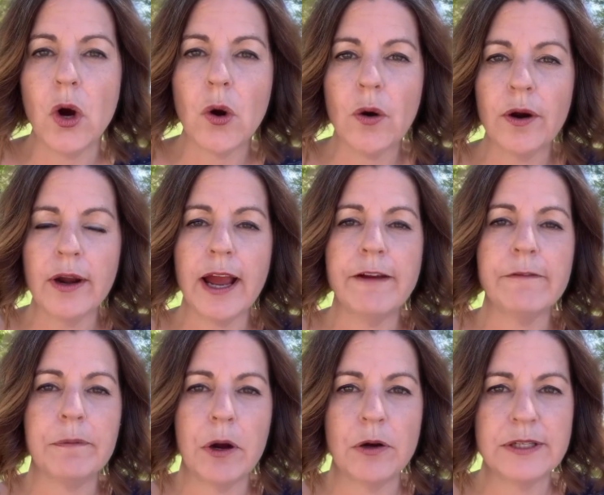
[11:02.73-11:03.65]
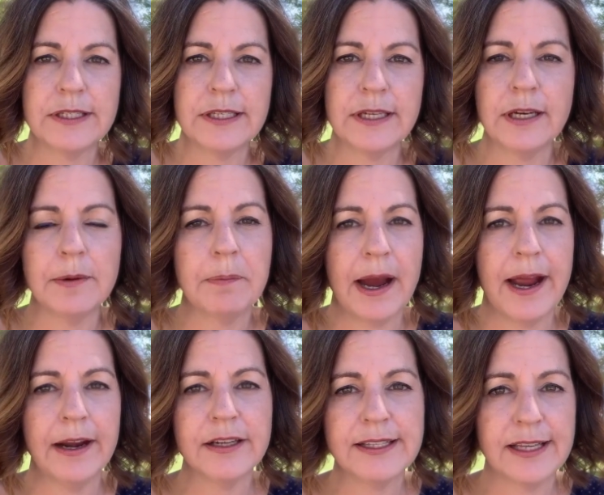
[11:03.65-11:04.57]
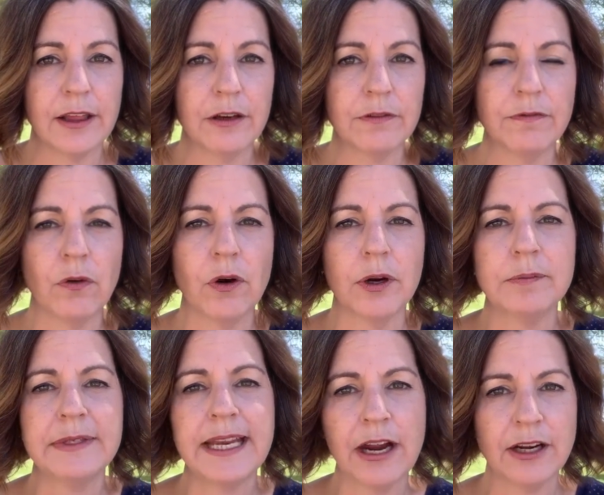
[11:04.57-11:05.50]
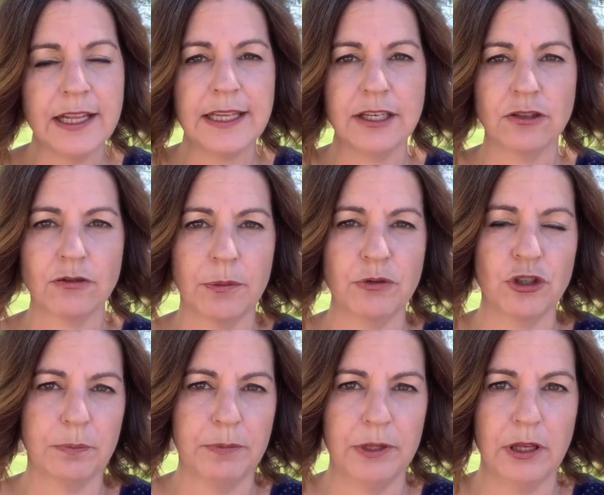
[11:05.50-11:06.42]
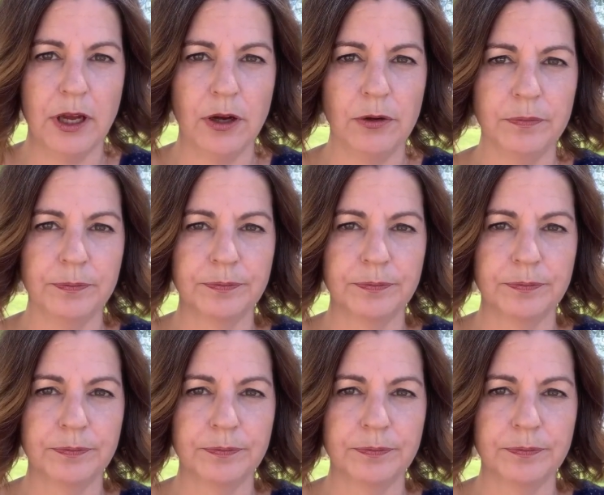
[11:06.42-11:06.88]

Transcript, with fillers: or I've posted a buyer seller form down in the description below.